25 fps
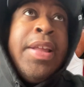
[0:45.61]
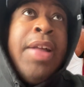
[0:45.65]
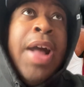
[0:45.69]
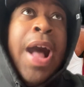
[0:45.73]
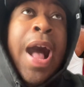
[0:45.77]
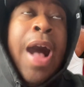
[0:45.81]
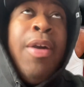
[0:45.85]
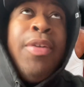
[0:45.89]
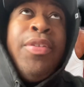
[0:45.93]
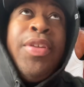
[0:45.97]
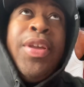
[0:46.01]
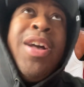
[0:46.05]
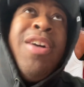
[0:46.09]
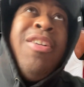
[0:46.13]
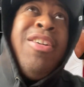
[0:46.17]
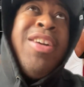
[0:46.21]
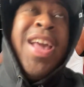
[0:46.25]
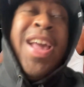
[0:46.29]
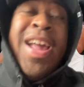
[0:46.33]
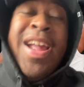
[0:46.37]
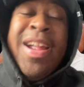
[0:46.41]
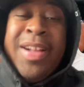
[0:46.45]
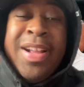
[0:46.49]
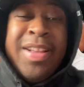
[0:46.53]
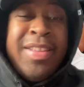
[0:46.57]
I was like,
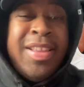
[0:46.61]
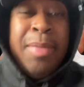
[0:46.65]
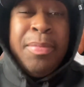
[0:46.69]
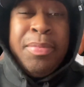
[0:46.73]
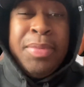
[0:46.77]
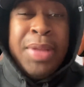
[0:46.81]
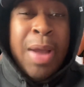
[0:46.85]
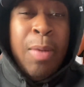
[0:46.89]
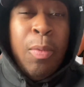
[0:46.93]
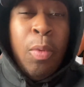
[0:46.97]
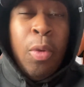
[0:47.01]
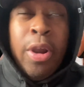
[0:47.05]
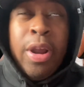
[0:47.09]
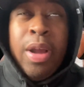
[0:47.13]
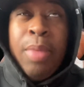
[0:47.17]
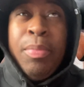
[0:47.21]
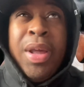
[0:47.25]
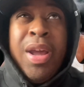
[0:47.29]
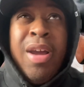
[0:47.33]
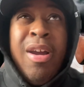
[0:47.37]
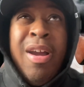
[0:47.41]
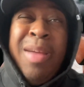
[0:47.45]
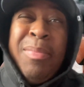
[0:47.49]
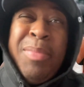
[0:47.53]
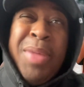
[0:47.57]
okay, because I'm at work. I'm like,
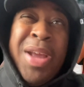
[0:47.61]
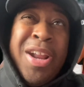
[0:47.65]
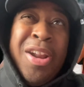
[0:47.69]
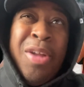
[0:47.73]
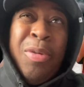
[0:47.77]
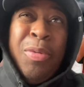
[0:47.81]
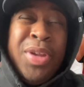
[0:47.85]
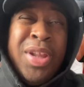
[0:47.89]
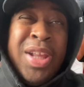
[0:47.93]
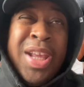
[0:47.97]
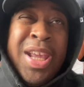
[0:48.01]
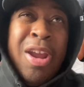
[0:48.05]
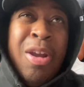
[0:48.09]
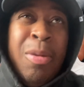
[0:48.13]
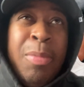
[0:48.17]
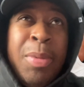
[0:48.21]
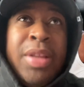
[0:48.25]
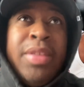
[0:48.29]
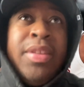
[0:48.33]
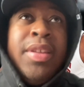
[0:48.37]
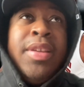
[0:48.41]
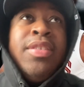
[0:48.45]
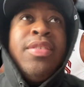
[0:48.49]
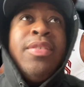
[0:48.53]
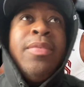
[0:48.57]
all right, I'm not going to really care about
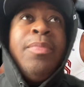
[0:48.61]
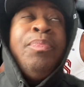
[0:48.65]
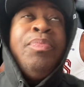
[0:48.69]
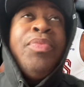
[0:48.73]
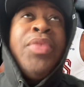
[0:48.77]
this.